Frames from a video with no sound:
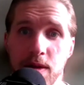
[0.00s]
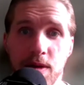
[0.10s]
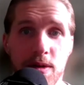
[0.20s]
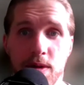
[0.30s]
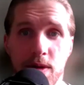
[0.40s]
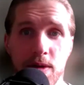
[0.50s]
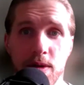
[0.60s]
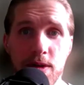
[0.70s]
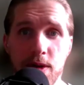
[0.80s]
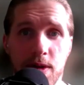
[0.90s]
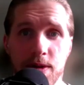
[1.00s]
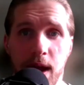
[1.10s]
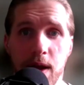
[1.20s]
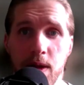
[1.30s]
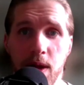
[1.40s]
Your, your internal
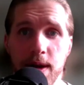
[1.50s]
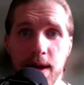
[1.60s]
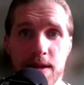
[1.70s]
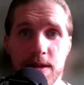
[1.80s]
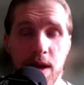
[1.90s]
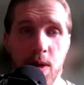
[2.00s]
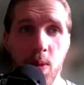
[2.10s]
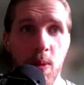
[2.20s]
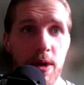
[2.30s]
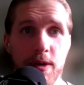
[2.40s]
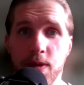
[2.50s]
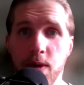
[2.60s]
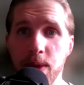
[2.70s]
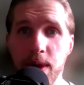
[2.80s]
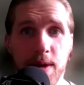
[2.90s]
dialogue is a
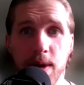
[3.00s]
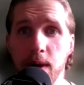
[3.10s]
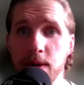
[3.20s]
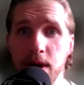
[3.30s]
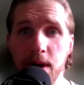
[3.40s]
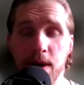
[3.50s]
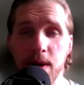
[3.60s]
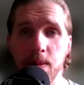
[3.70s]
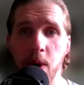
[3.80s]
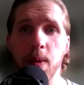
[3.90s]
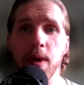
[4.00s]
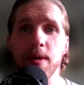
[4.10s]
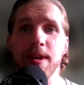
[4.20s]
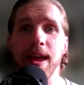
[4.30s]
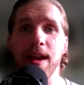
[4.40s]
wonderful playground but we
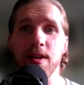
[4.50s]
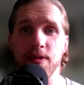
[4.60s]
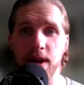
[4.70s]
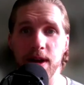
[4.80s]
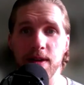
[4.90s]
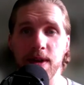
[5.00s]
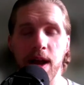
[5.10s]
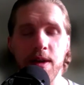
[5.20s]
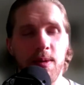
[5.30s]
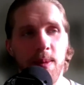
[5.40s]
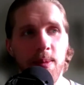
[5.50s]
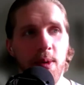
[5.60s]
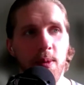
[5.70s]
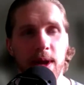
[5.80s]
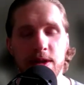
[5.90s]
are terrified of it. I
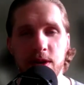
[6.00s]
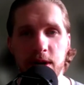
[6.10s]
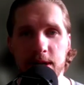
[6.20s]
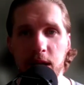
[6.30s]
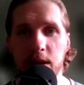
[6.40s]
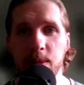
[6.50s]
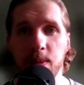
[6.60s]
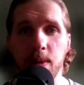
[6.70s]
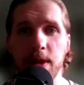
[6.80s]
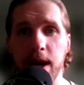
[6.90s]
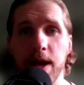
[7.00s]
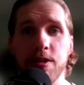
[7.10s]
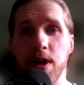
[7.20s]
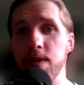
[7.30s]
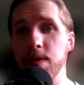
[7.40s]
remember when I started telling people that I
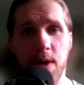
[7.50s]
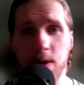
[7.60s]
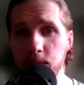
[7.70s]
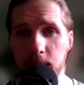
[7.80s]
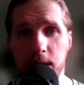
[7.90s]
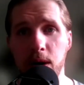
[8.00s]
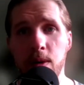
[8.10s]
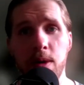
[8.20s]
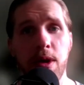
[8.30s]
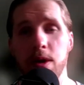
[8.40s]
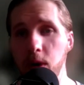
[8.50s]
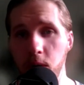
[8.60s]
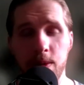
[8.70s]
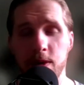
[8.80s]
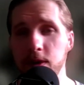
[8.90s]
drive without a radio,
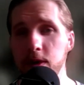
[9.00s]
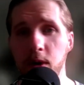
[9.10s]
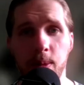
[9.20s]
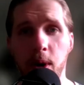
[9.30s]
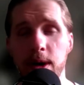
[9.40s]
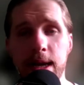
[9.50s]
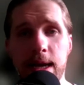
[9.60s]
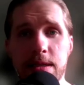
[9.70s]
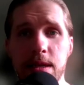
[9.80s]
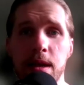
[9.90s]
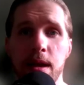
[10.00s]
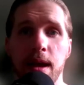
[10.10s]
no music, no podcast.